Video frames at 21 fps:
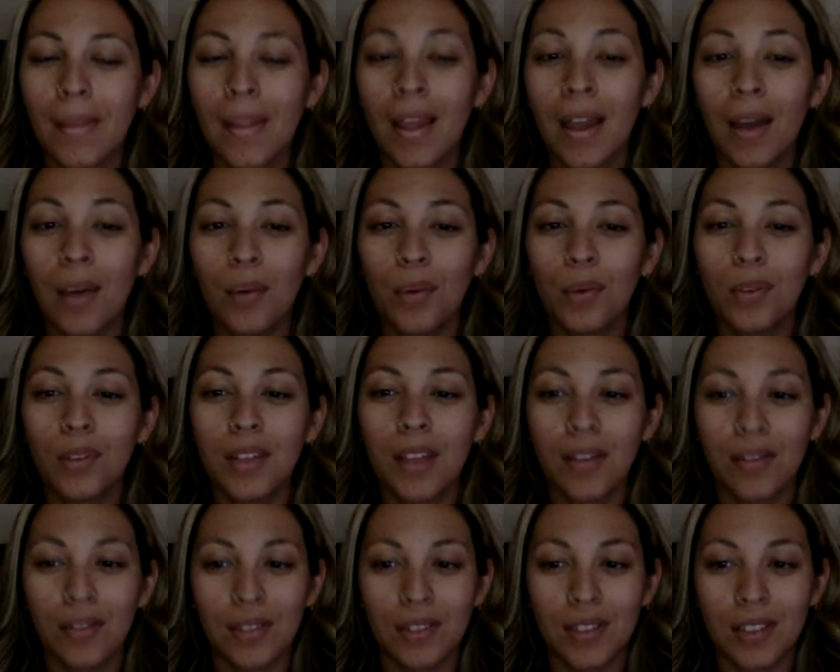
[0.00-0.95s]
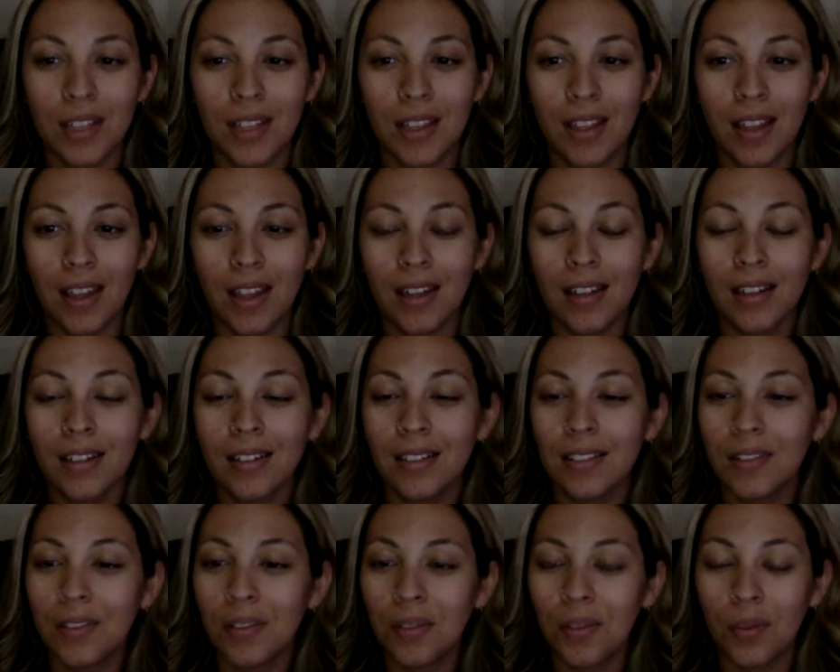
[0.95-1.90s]
I will never say that.
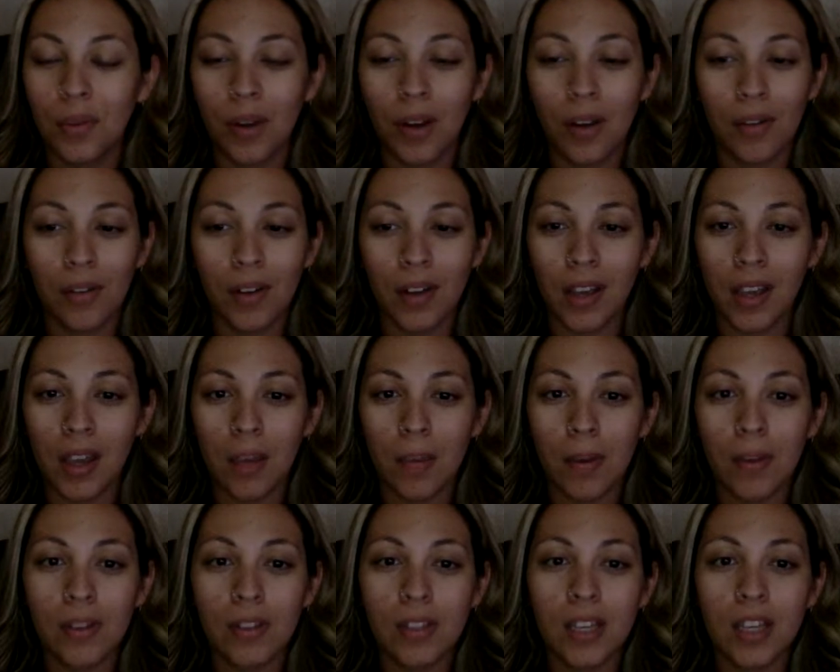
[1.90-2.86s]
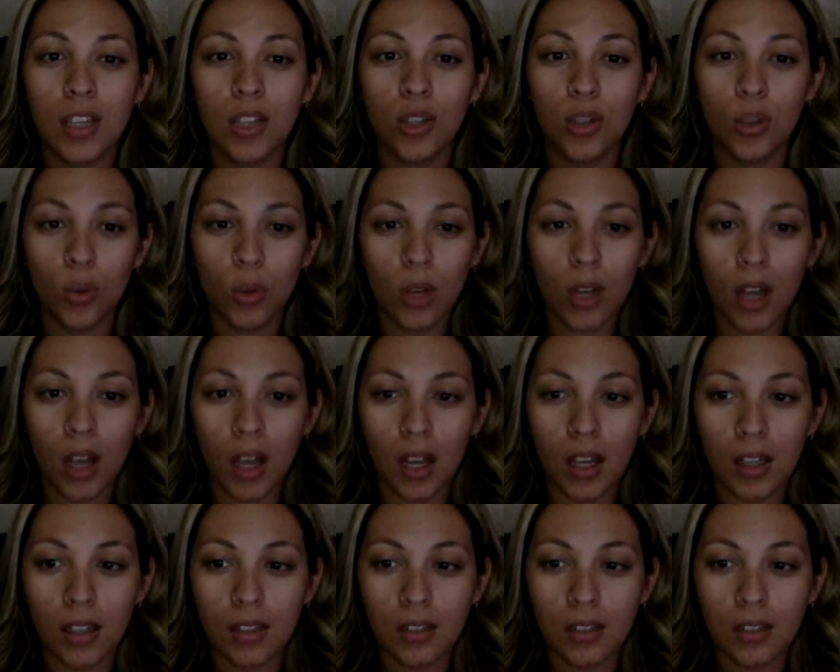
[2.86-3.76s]
Wherever I am, I'll say yuca.